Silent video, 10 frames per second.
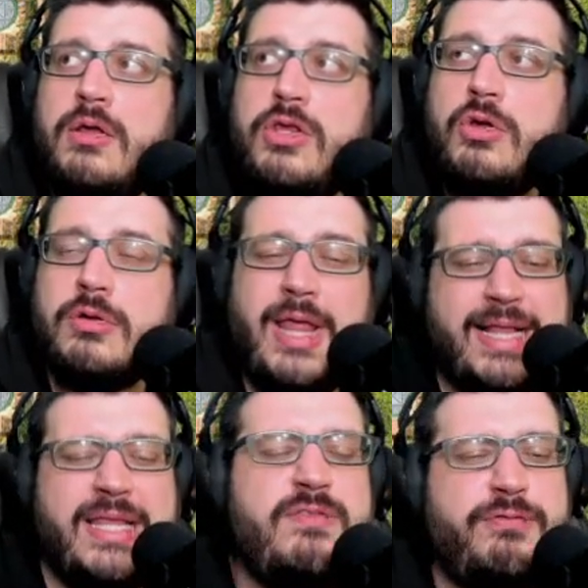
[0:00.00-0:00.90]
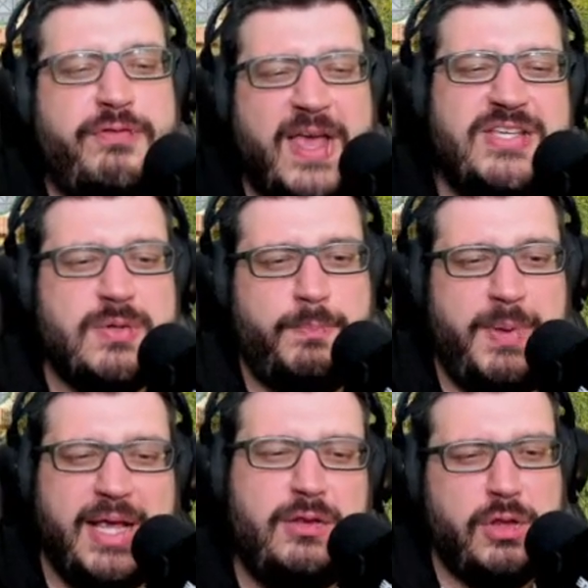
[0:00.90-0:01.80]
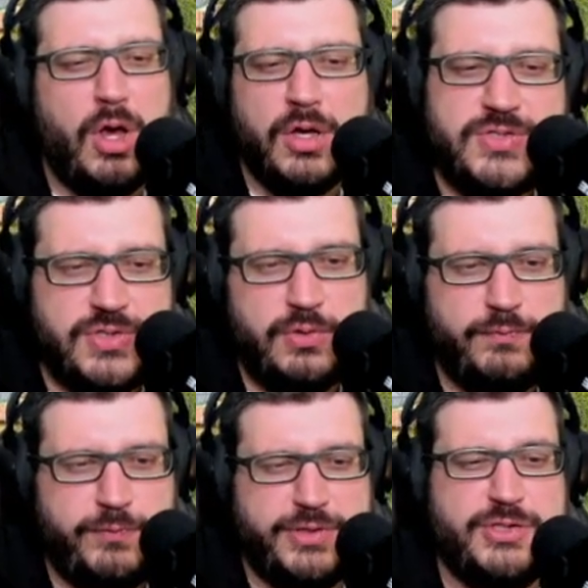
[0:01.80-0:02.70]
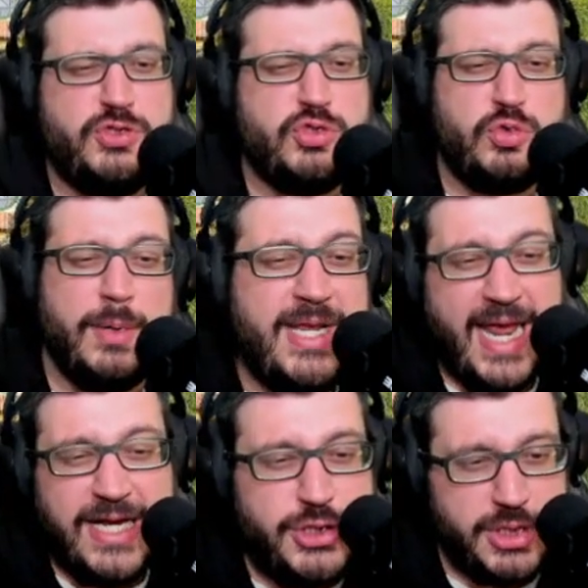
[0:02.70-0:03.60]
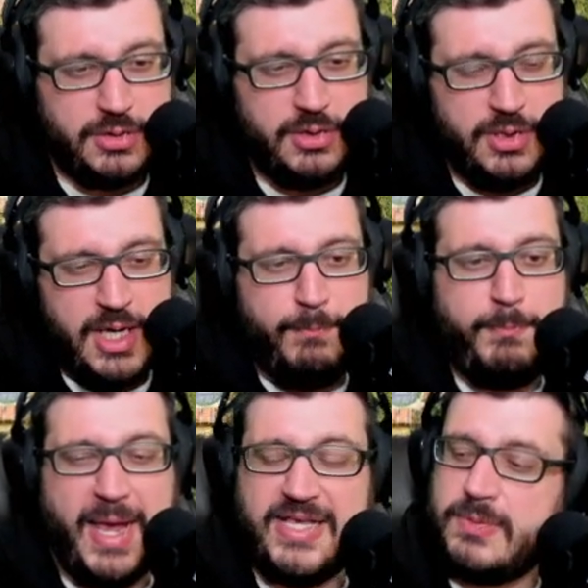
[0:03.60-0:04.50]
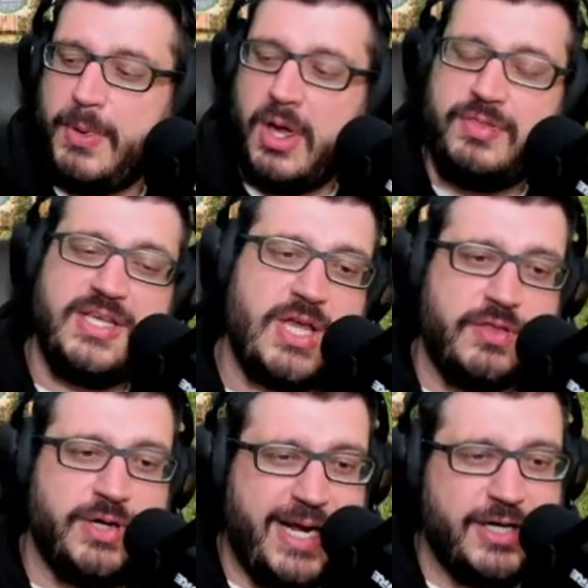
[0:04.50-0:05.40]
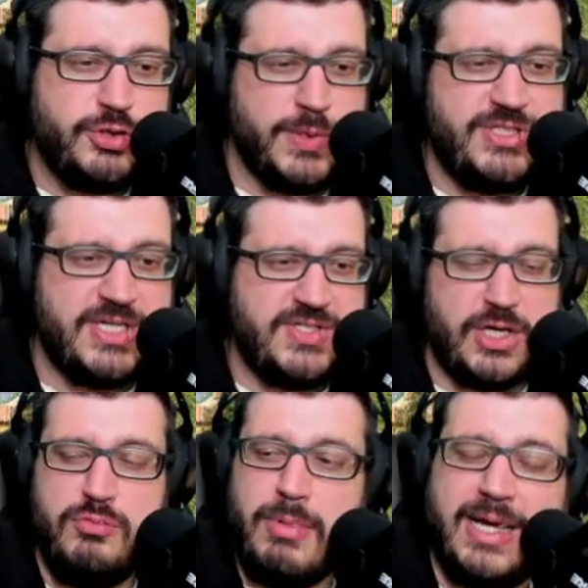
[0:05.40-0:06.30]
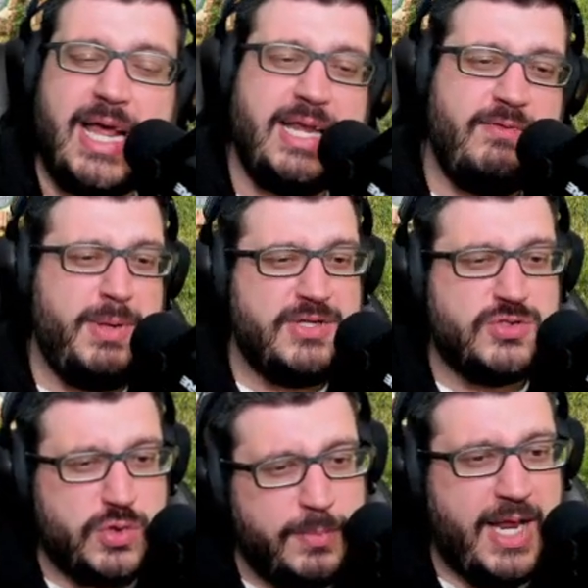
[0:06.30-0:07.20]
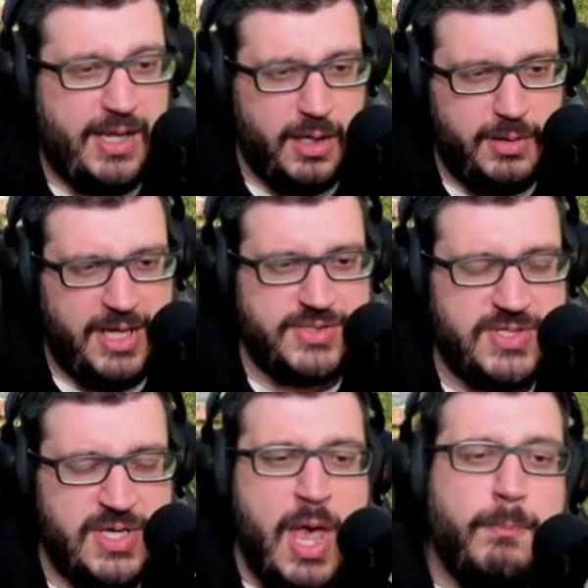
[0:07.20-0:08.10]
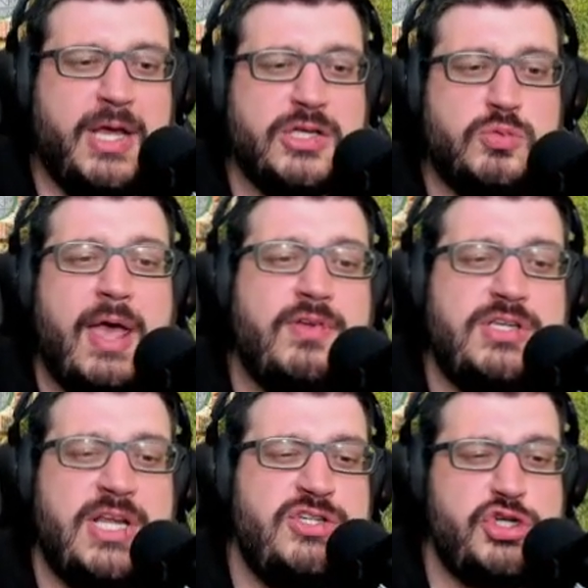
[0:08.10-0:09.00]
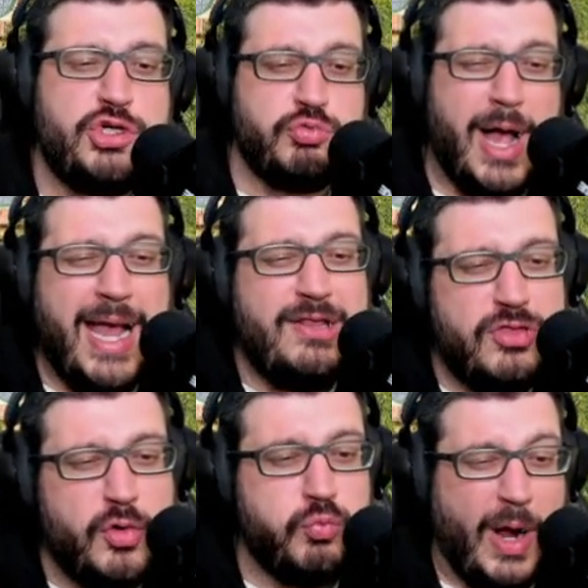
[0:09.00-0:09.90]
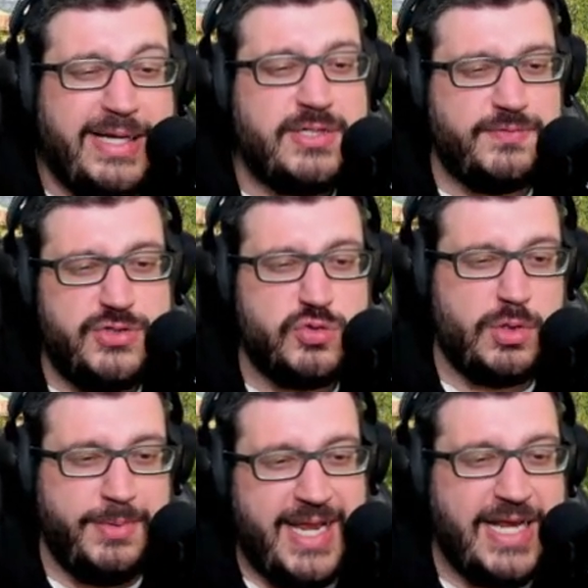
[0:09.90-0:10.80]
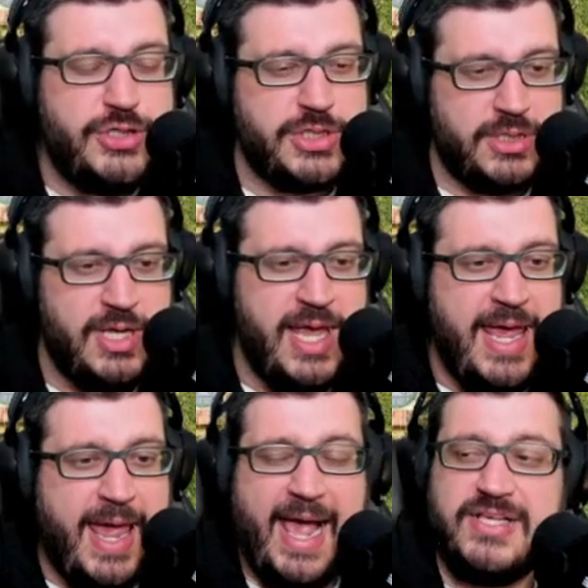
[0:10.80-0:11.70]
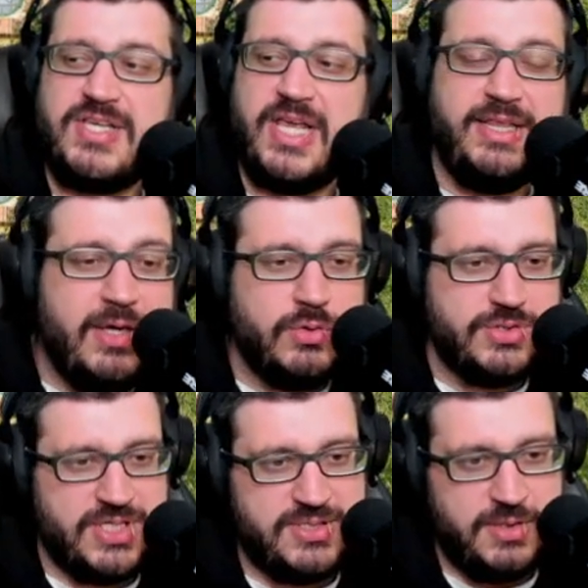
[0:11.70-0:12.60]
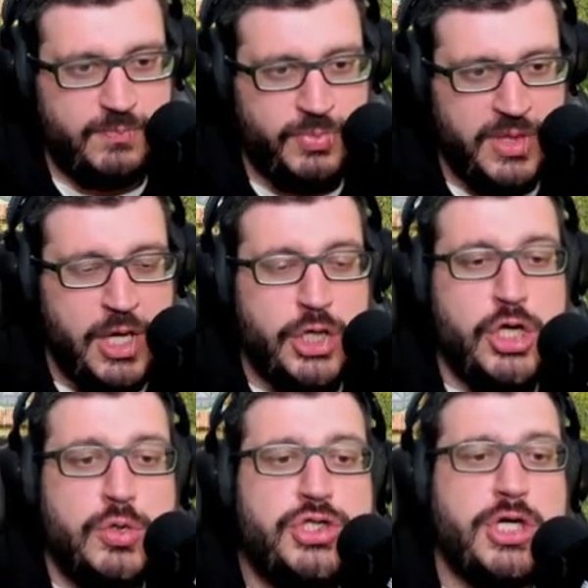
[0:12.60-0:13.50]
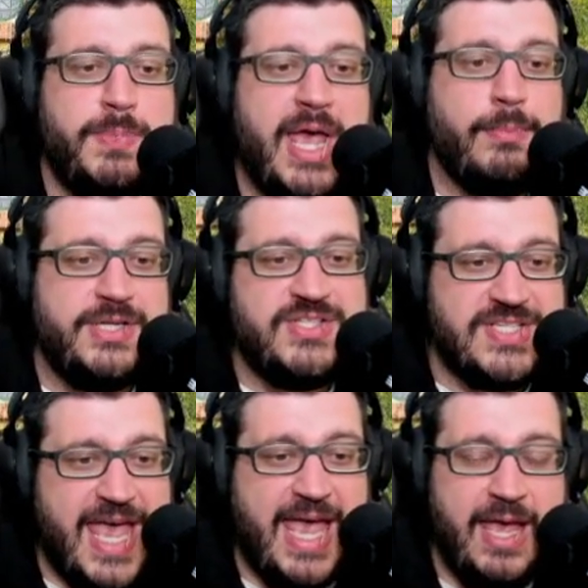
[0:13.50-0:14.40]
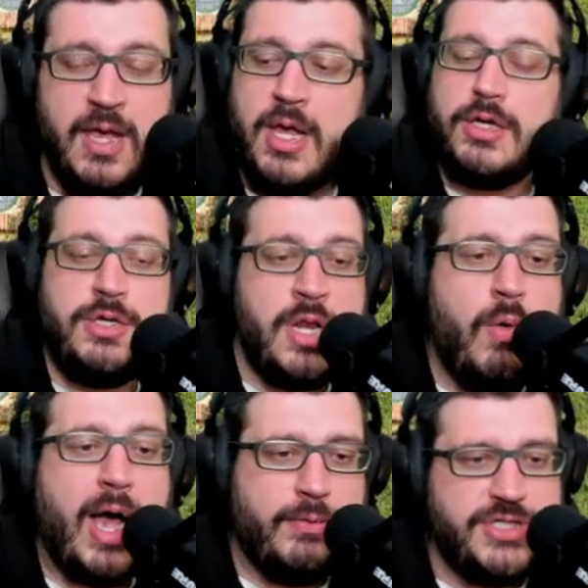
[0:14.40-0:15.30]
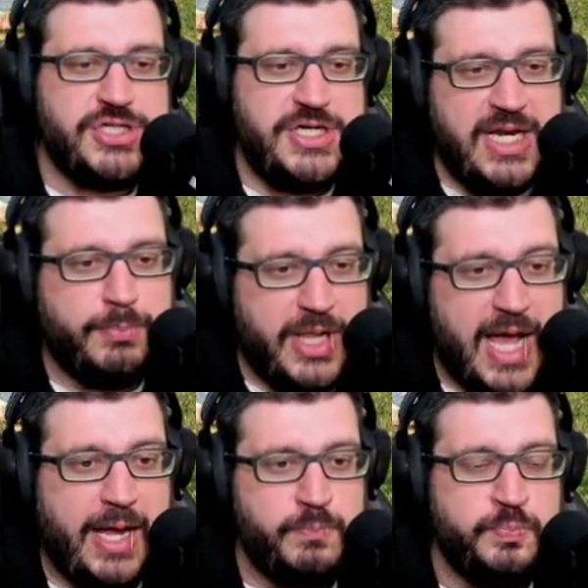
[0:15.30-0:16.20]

you're likely to face a big lawsuit for discrimination based upon these other characteristics that you might not even be discriminating against, because we haven't enshrined the right of discrimination as a legal system. You should be able to say no Irish need apply.